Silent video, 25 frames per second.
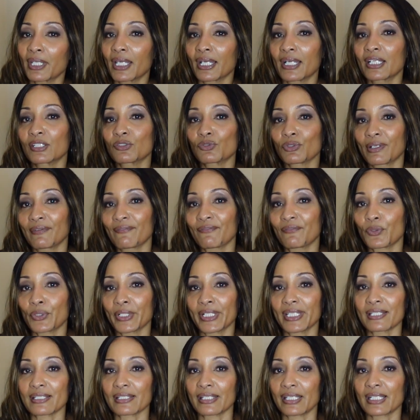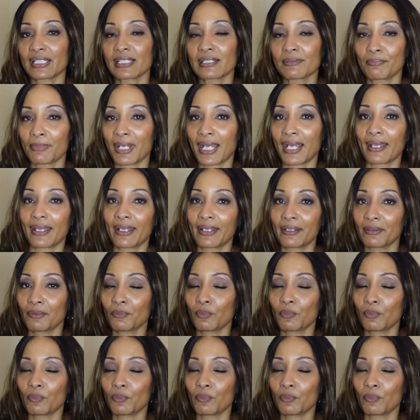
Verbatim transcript: 146. My